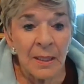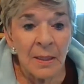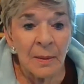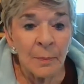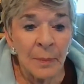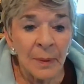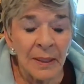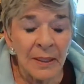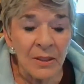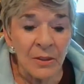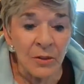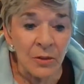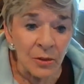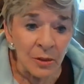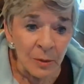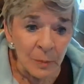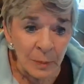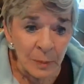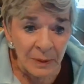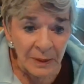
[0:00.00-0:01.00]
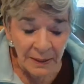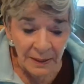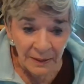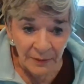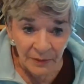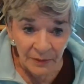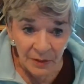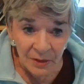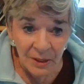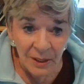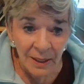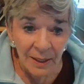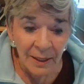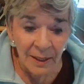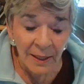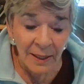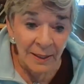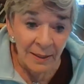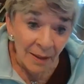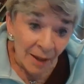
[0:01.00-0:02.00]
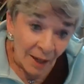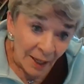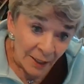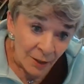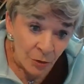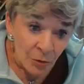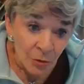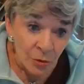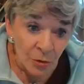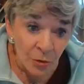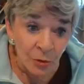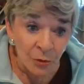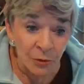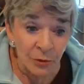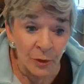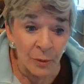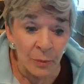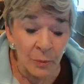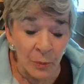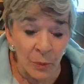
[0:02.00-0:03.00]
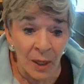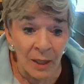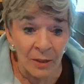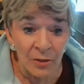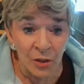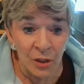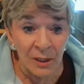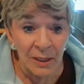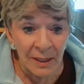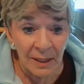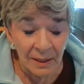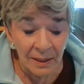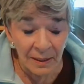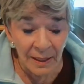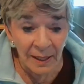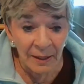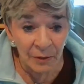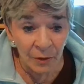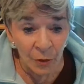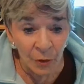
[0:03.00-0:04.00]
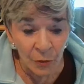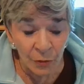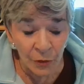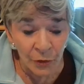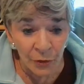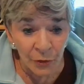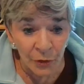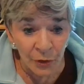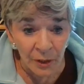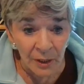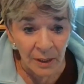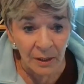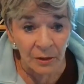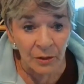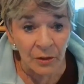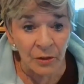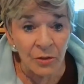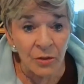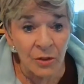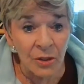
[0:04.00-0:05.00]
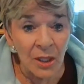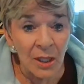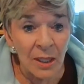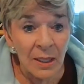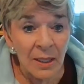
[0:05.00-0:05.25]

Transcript: But Jung believes, and I do too from watching it over 30 years,